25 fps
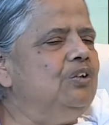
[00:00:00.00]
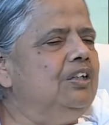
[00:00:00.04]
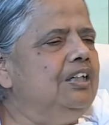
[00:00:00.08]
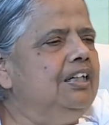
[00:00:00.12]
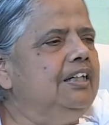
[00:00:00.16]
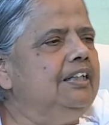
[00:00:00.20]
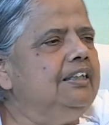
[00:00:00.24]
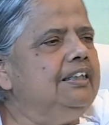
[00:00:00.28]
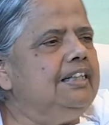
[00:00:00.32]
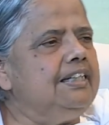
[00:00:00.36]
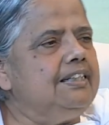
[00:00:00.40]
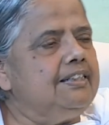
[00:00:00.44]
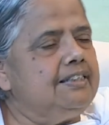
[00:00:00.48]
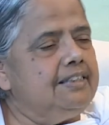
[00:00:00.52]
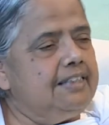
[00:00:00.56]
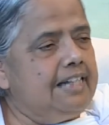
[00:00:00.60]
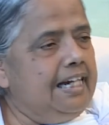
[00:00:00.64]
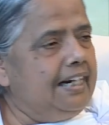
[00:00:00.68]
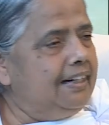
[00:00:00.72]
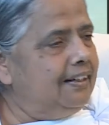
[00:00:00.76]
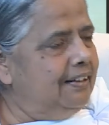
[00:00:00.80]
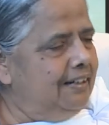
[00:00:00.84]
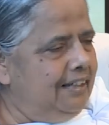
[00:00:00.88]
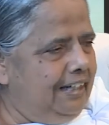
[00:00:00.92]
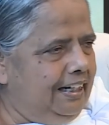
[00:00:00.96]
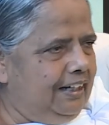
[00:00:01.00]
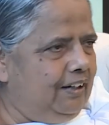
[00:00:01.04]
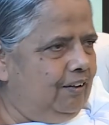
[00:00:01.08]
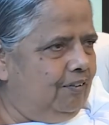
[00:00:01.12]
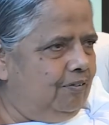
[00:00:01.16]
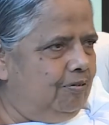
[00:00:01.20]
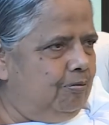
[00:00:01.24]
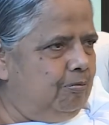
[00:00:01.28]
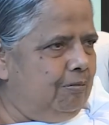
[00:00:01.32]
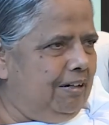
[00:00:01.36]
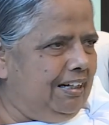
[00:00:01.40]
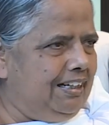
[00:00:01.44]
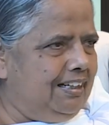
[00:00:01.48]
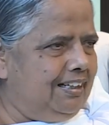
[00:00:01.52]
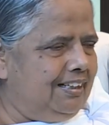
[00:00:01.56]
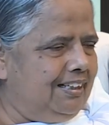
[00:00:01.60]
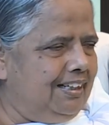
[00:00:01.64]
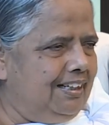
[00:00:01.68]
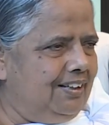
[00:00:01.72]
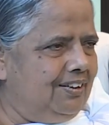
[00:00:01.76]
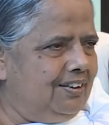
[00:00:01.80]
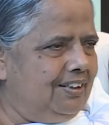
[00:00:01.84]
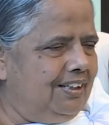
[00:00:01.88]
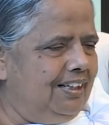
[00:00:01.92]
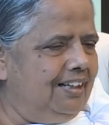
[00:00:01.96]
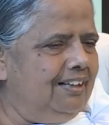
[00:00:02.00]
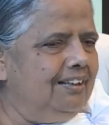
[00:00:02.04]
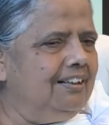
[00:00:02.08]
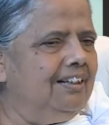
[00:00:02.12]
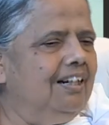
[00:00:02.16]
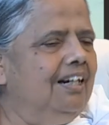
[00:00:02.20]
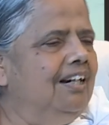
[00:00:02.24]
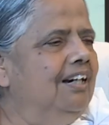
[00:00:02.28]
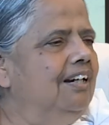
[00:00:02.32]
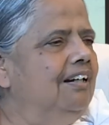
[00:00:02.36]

learn the technique of meditation,